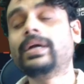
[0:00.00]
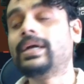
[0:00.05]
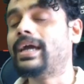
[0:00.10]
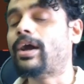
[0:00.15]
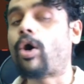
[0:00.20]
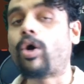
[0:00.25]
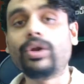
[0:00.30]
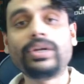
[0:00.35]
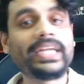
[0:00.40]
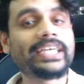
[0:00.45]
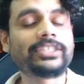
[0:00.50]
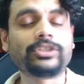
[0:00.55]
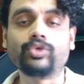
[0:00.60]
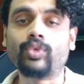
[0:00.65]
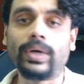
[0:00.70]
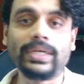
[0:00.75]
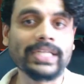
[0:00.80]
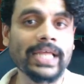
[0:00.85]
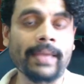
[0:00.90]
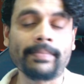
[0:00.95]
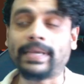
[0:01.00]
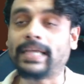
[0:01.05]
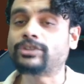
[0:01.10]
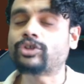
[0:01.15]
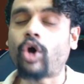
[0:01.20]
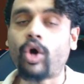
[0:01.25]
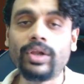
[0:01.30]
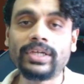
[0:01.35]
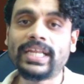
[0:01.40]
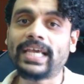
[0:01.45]
all it takes is one time, guys.
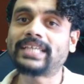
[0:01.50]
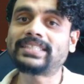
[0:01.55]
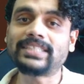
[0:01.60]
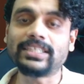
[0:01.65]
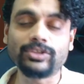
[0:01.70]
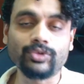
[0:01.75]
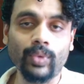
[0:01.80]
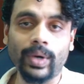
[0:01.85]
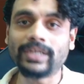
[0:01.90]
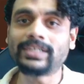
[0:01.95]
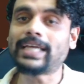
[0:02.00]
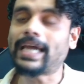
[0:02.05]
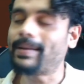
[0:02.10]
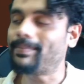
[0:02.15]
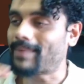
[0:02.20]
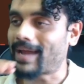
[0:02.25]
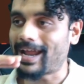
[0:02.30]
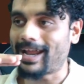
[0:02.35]
All it takes is one time